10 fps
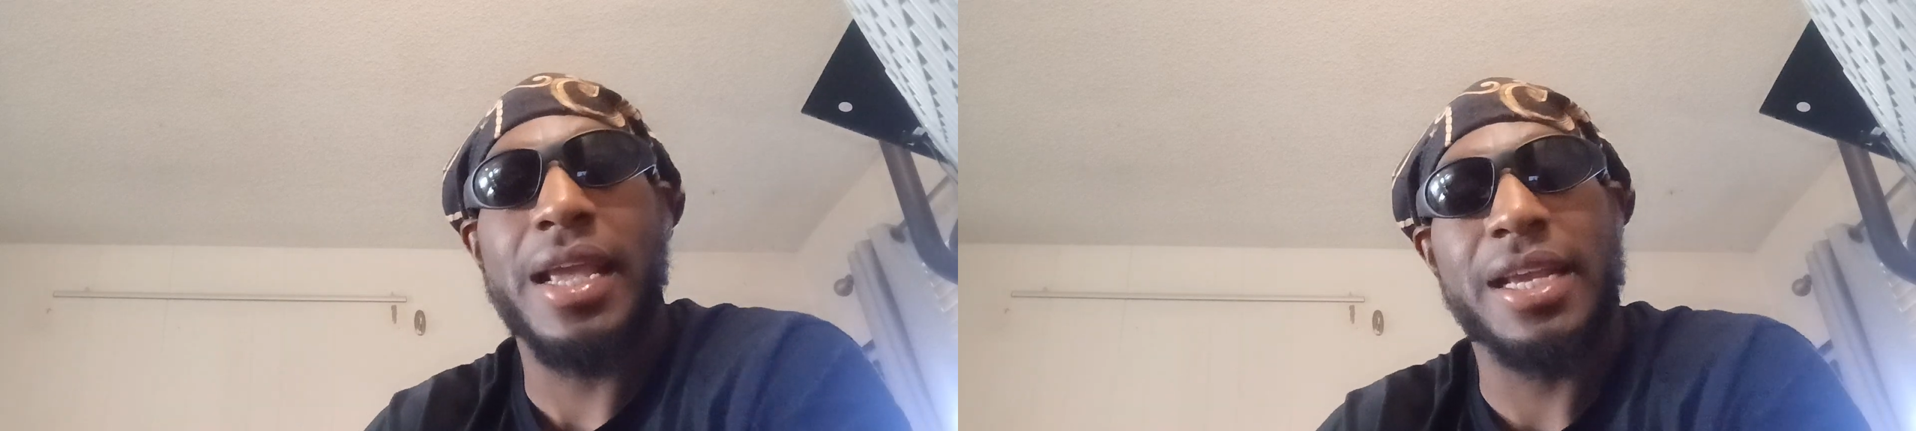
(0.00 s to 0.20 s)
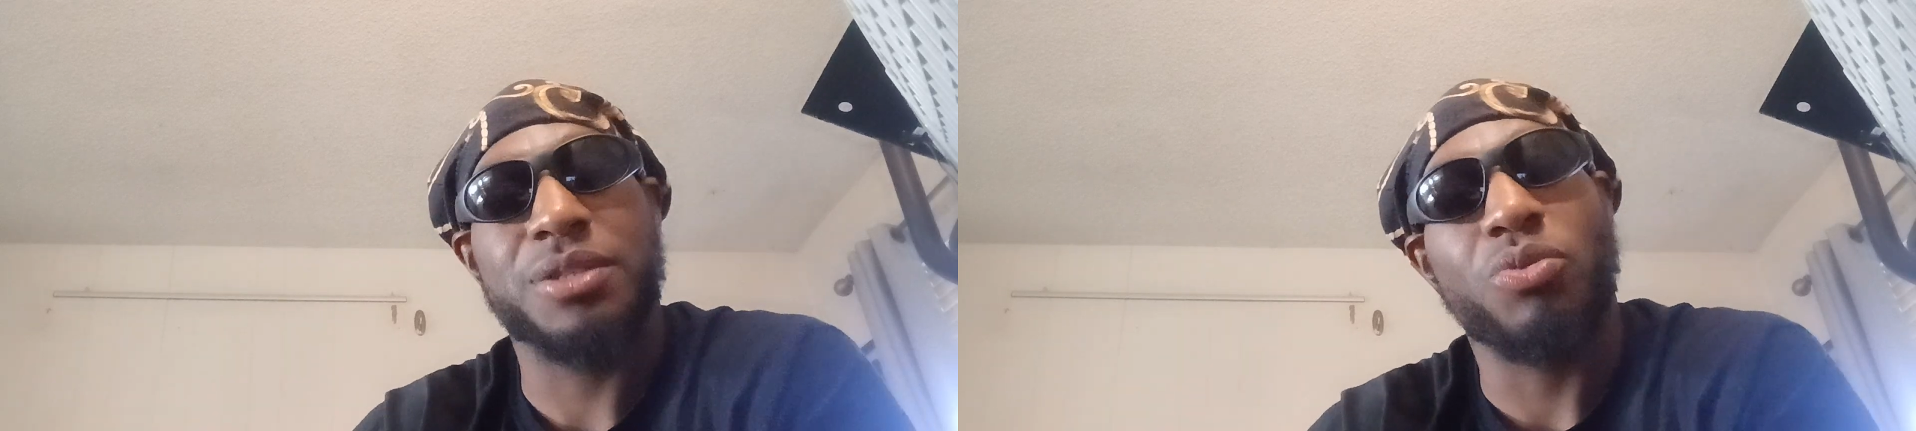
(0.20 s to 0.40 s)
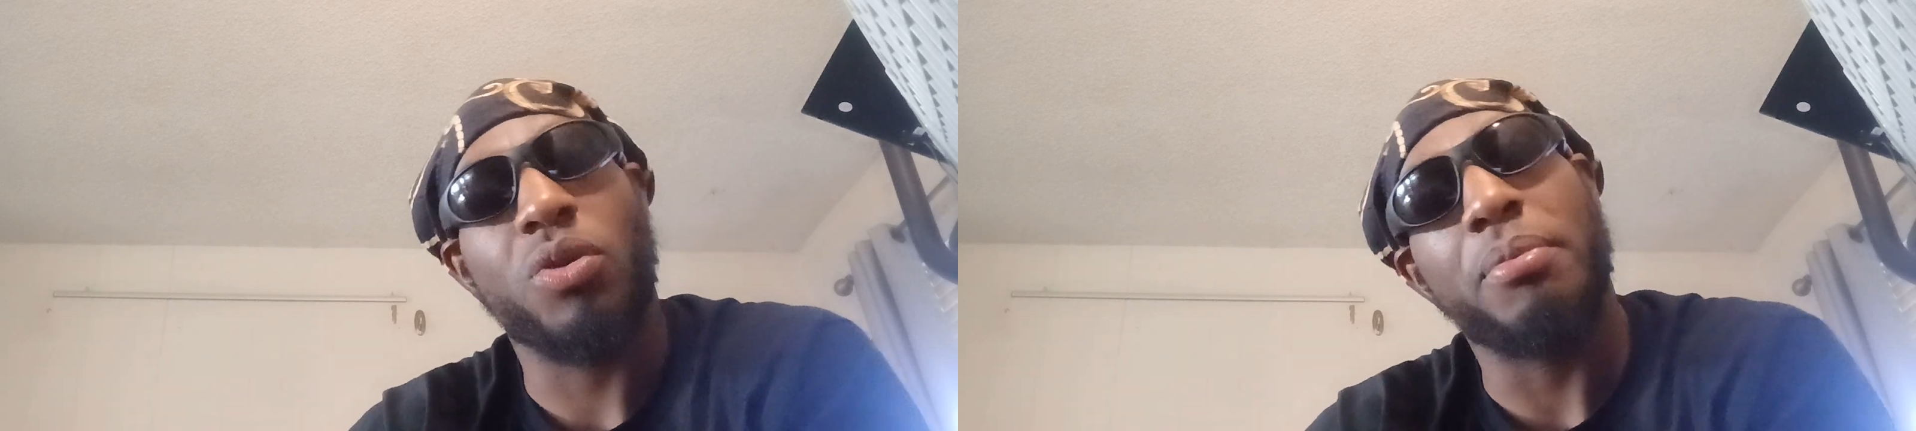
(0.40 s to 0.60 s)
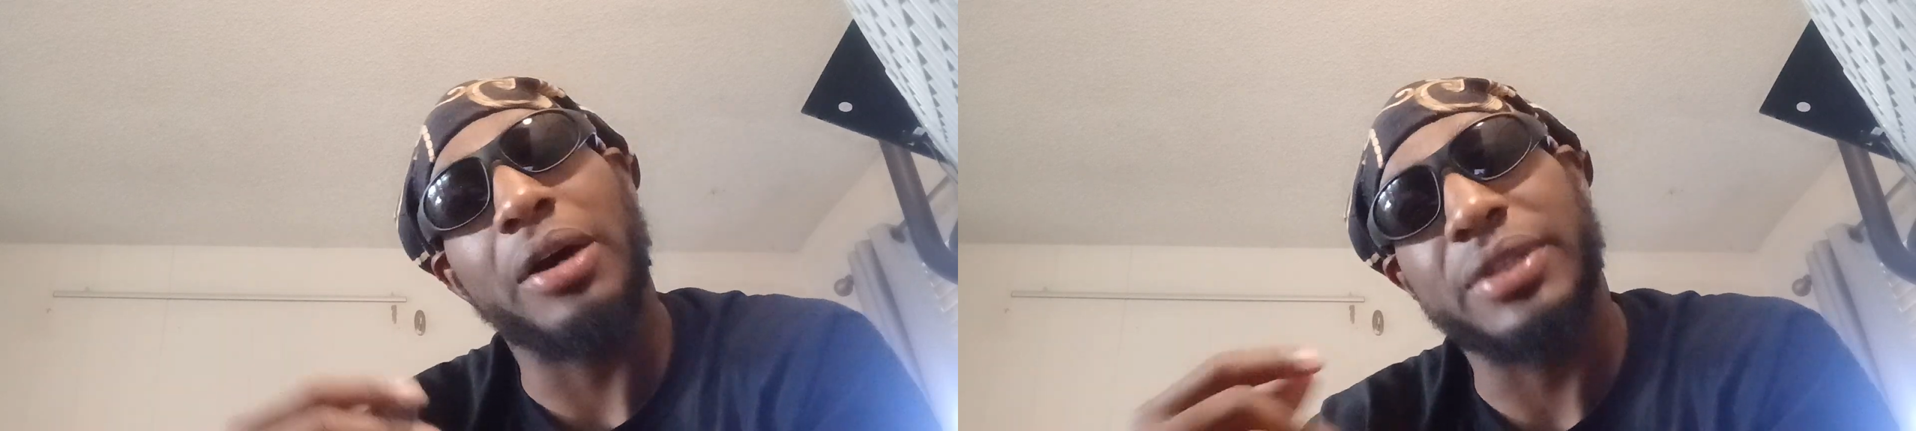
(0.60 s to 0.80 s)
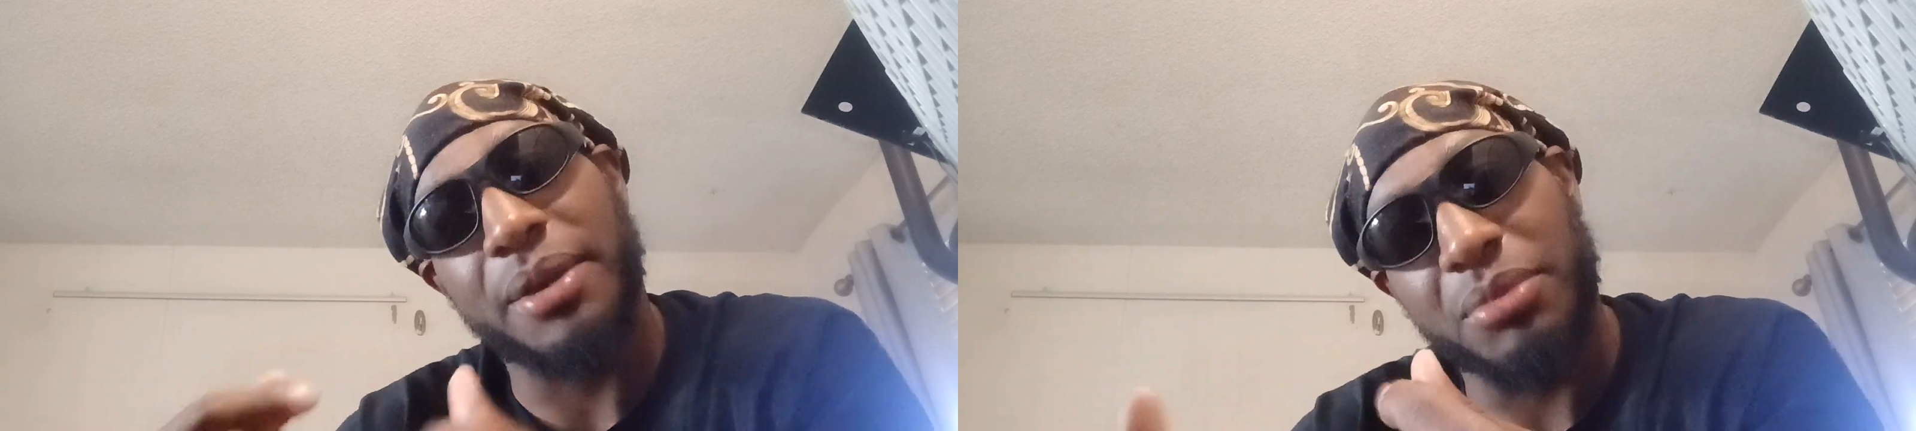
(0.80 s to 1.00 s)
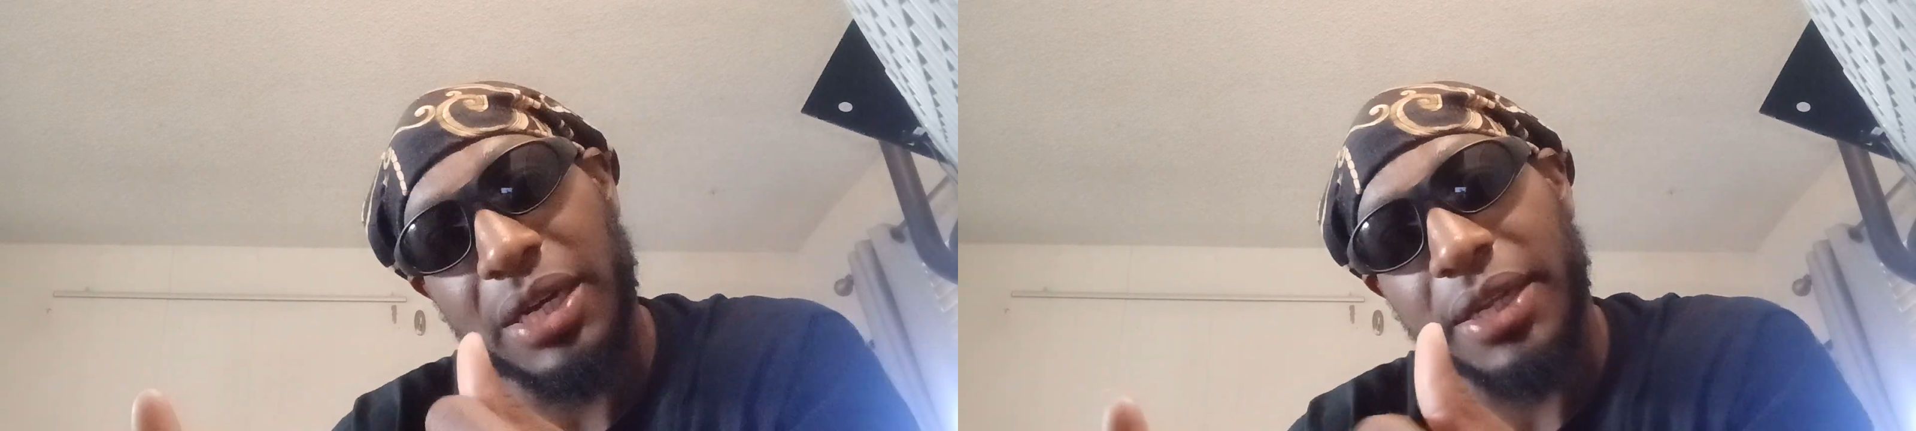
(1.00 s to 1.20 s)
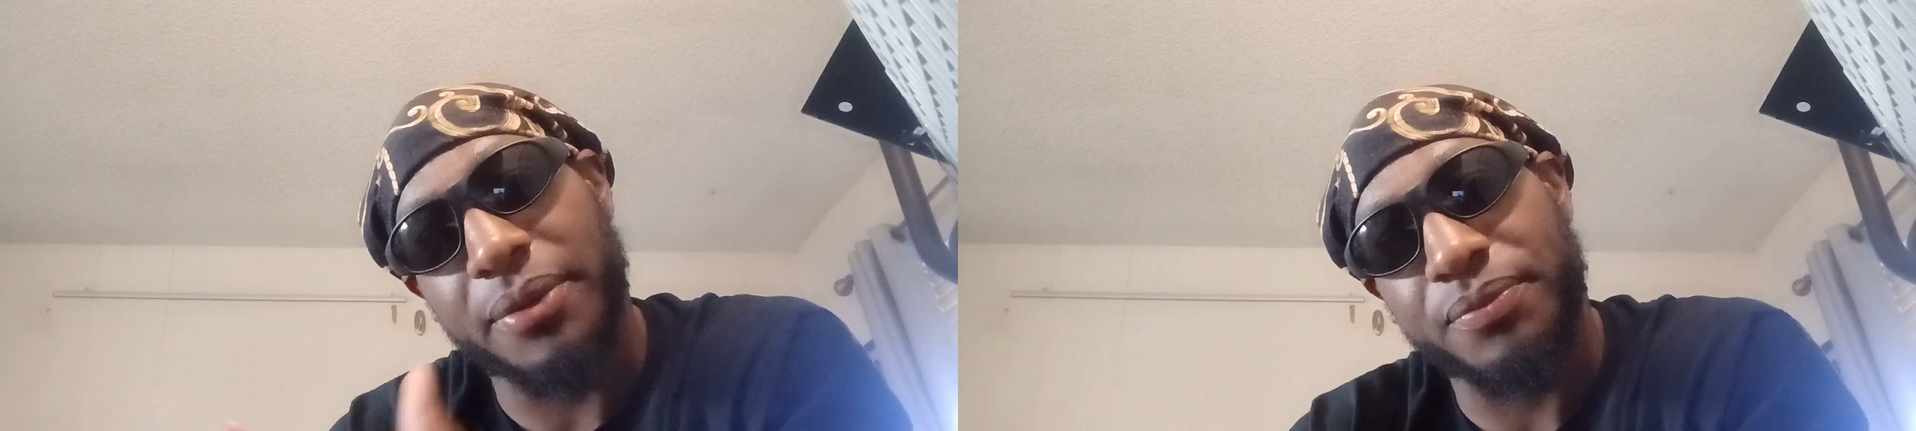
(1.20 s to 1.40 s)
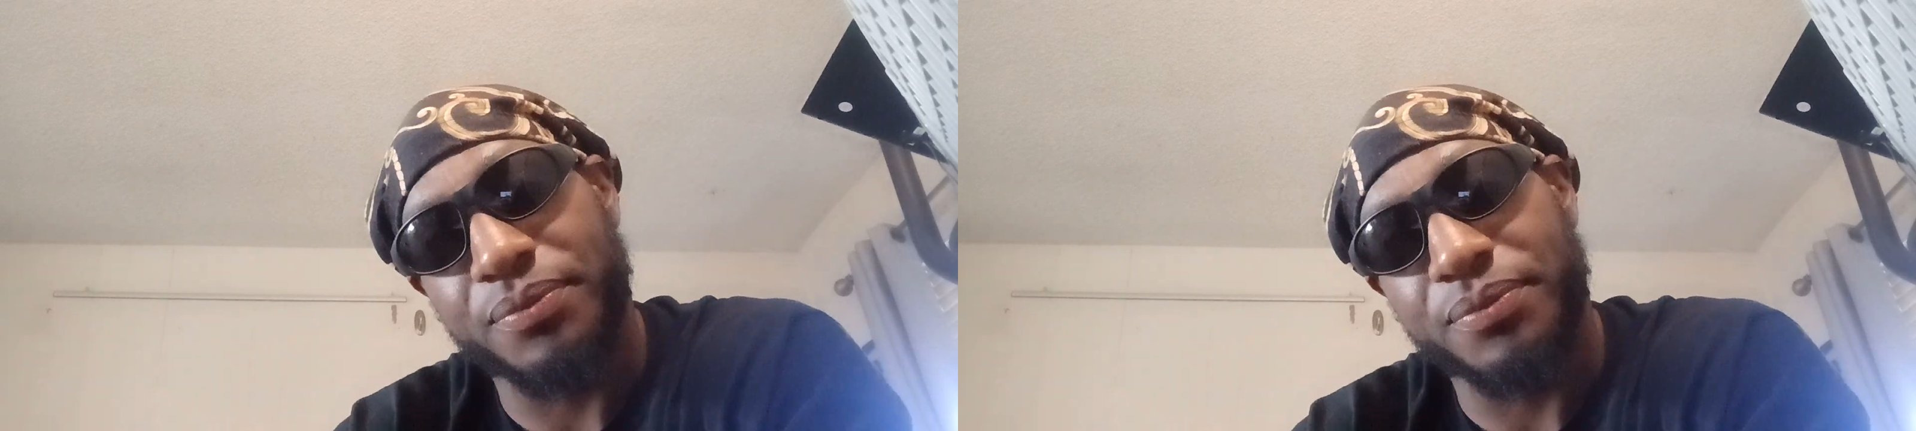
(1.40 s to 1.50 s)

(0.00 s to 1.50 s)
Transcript: is more about their money.